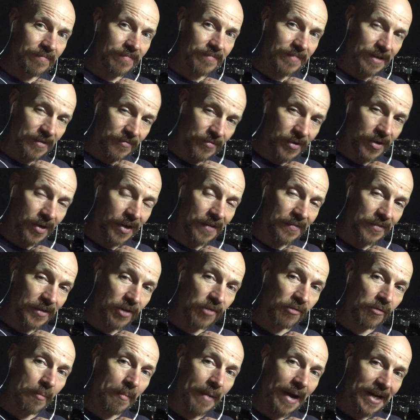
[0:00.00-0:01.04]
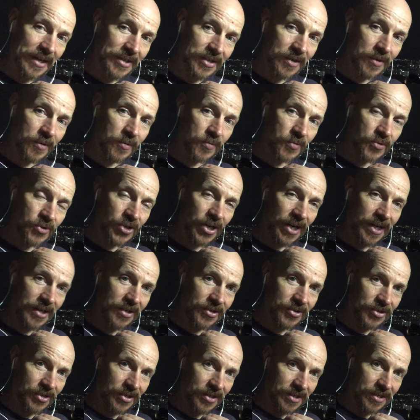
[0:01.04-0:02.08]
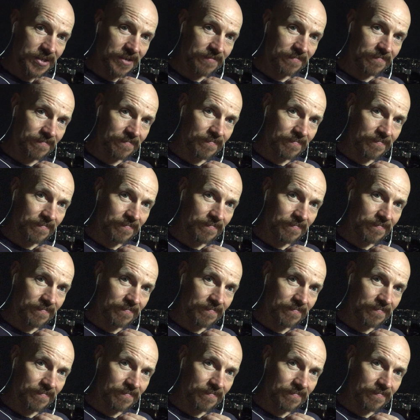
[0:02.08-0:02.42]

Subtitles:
if you like, the grammatical changes.